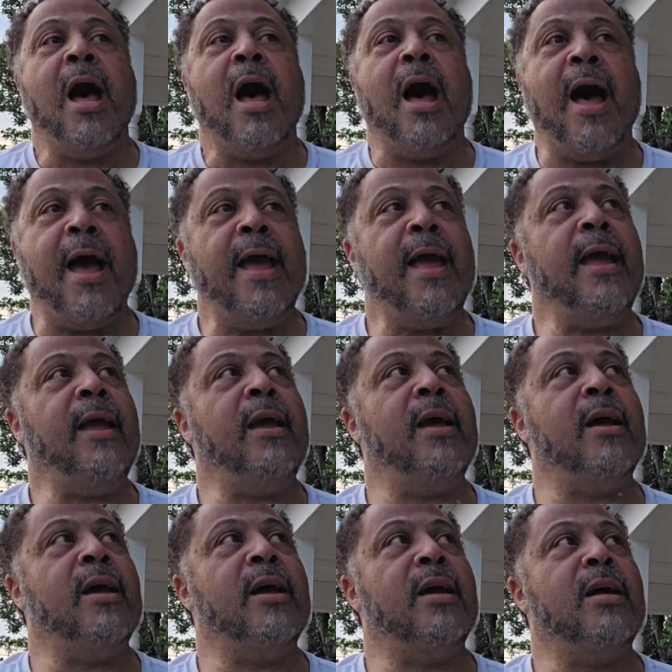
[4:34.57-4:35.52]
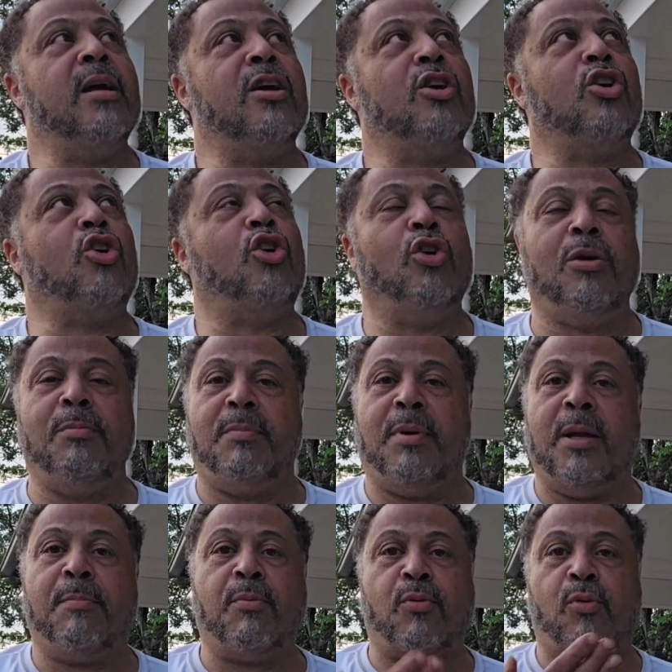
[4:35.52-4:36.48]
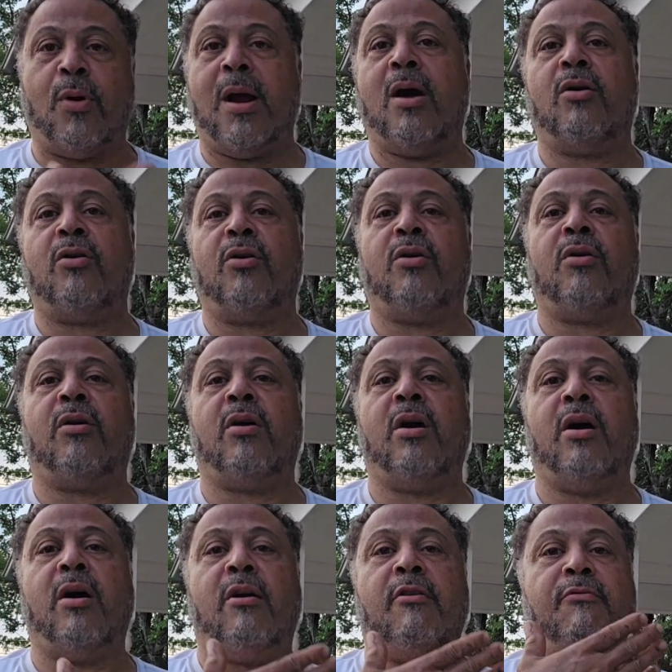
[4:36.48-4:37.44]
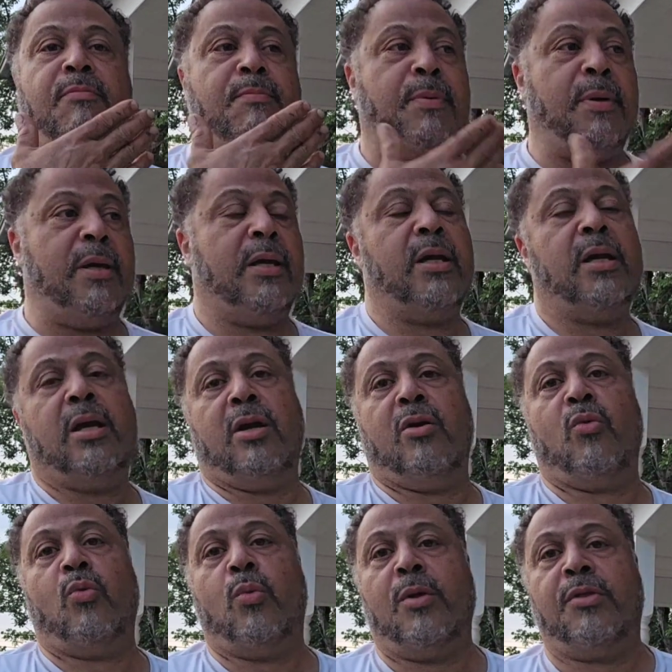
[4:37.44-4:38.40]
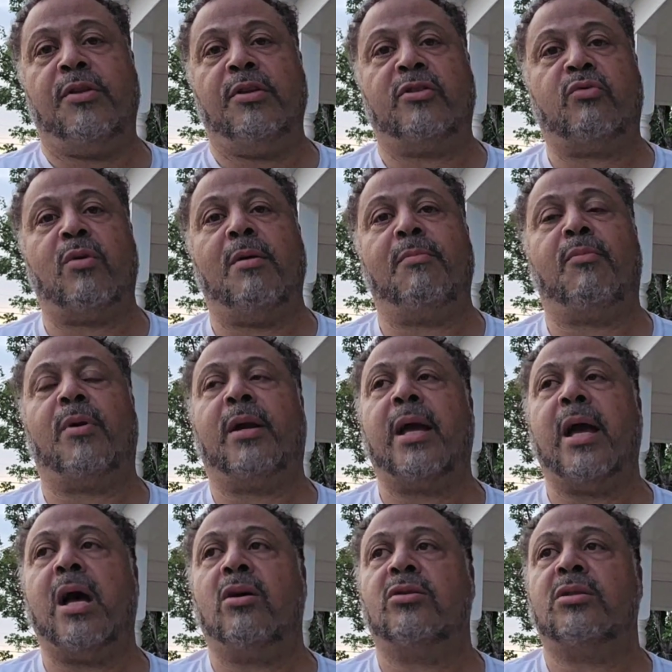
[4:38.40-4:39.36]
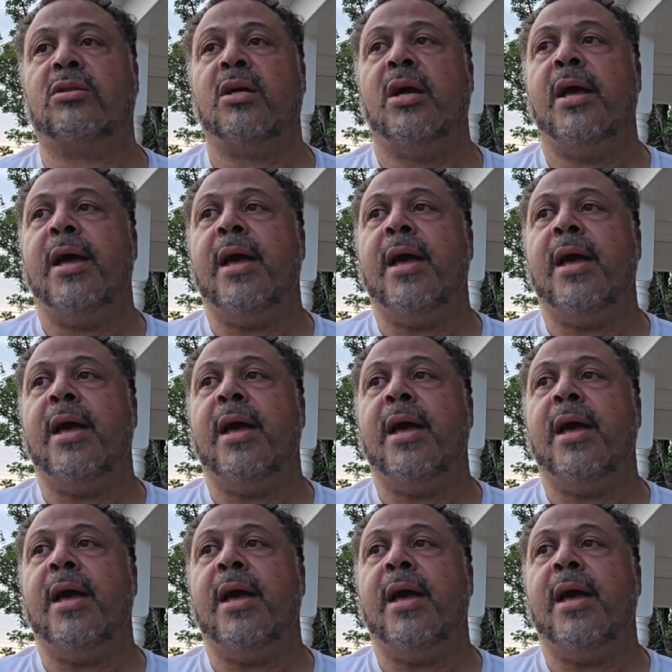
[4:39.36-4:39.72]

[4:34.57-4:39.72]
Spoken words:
I couldn't be prouder of being here with this red brick house.